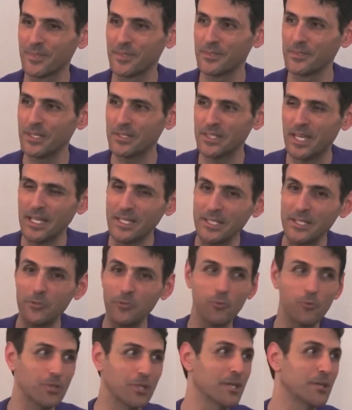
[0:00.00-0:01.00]
That I
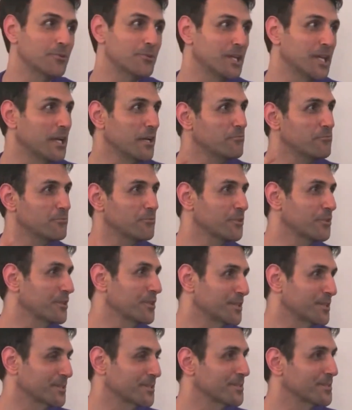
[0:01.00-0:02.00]
need to carry
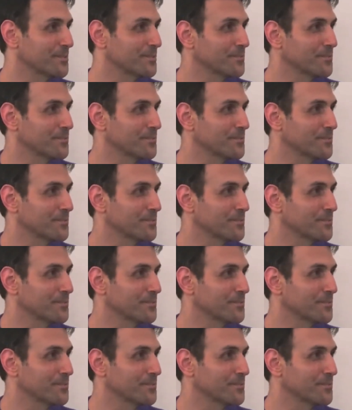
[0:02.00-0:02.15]
everything.